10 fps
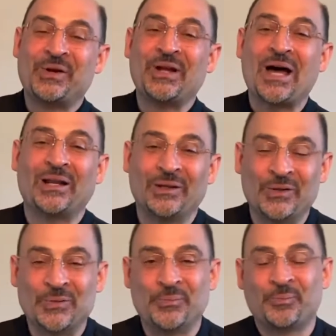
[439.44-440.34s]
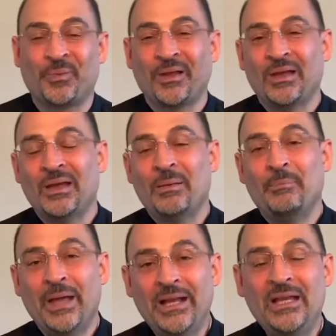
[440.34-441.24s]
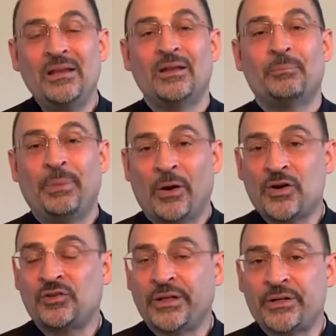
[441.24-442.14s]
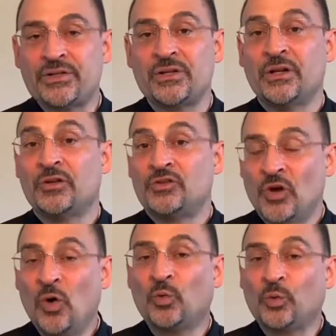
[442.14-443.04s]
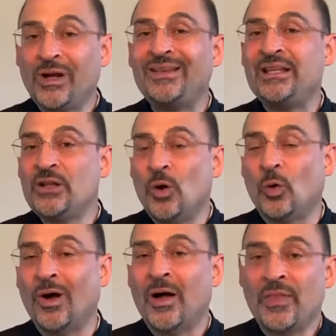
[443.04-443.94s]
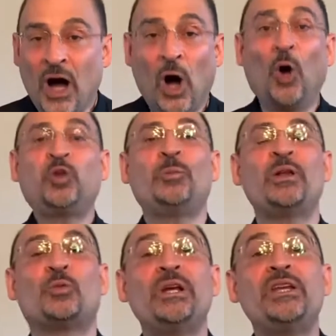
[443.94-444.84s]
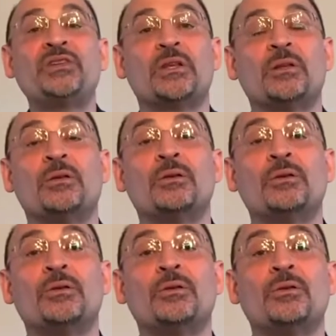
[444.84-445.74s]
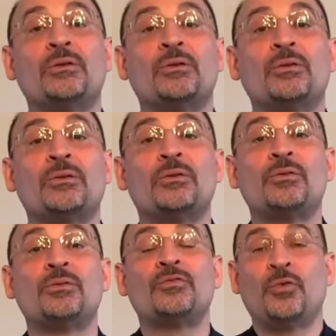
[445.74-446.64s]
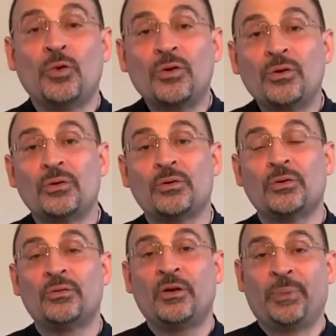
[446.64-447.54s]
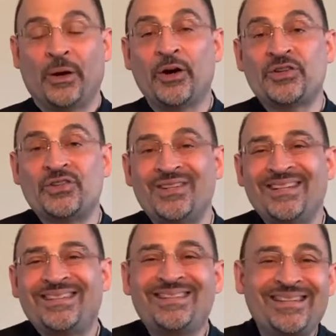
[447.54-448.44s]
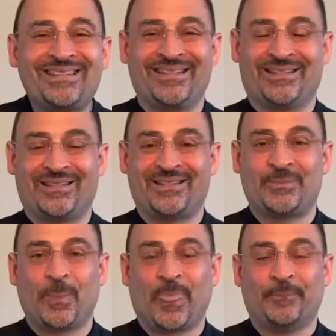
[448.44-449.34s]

You're not alone. Many parish leaders don't really know the ultimate reason for their parish's existence.